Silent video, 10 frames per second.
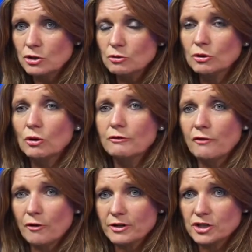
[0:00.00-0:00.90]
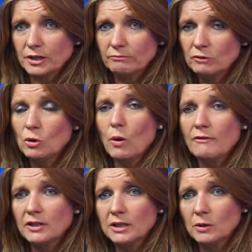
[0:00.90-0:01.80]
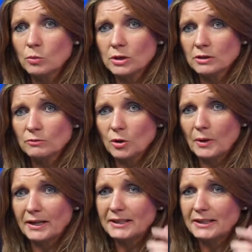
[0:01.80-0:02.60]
You can go foraging. You can go off in a little woodland row.